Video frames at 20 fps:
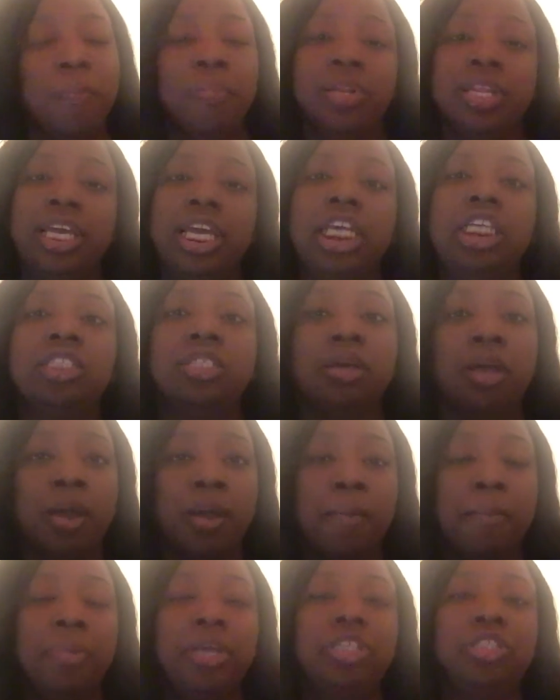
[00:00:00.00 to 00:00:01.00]
Please
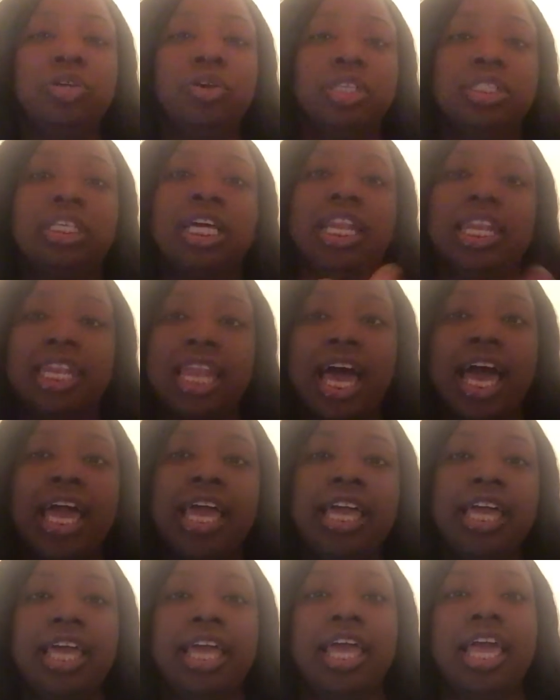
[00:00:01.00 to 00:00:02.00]
be sure to
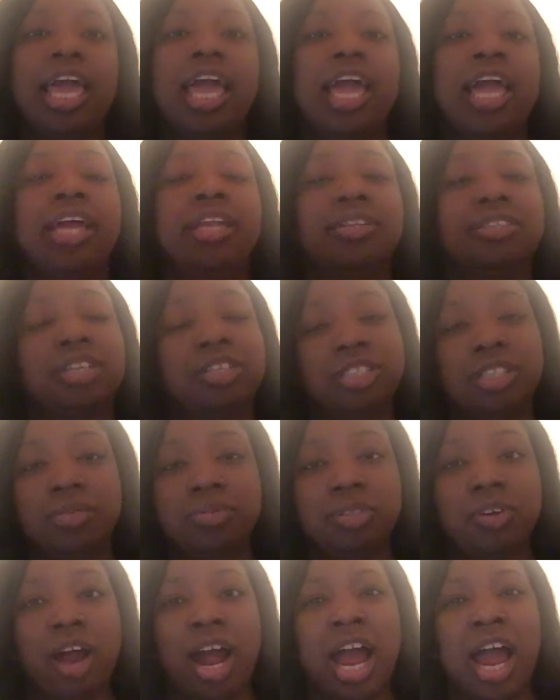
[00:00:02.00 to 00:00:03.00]
like and
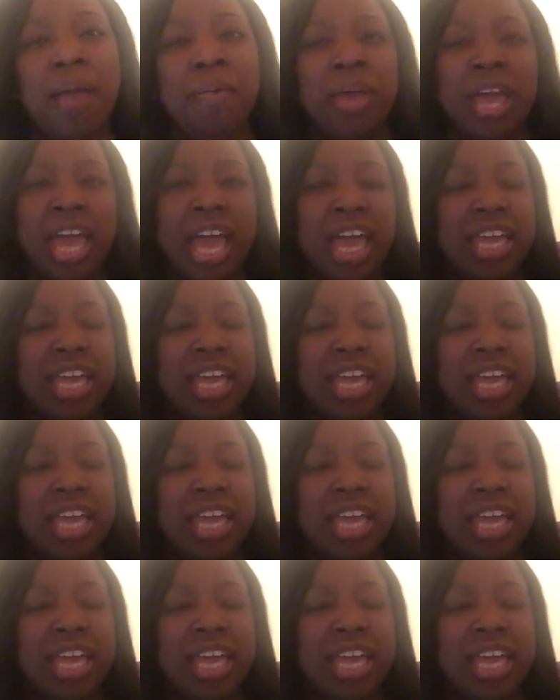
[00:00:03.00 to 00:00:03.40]
subscribe.